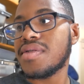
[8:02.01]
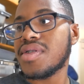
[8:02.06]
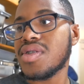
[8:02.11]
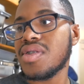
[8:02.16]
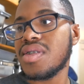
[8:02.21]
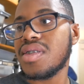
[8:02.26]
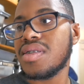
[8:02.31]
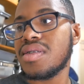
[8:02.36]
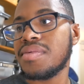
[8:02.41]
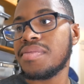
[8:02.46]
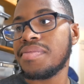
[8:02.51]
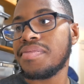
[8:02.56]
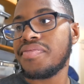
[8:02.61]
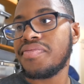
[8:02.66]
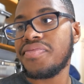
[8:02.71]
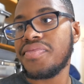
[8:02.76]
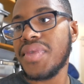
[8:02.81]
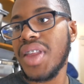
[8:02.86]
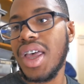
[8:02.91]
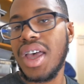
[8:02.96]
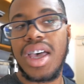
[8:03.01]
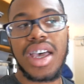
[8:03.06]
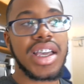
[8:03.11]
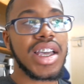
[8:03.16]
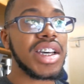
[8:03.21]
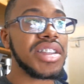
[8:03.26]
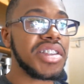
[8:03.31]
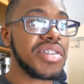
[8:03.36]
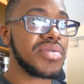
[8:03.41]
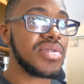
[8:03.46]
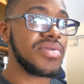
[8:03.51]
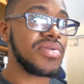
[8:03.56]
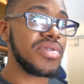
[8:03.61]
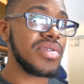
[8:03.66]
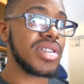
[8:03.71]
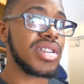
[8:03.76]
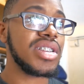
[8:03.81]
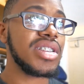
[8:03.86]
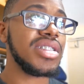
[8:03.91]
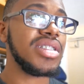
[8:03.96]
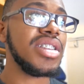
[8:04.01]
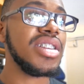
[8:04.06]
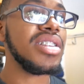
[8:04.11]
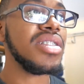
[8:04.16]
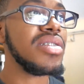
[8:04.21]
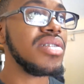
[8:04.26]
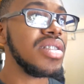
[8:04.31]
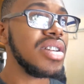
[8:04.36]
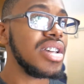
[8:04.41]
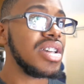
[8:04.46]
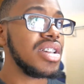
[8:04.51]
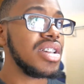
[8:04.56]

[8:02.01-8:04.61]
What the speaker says: so I got this one for a good deal.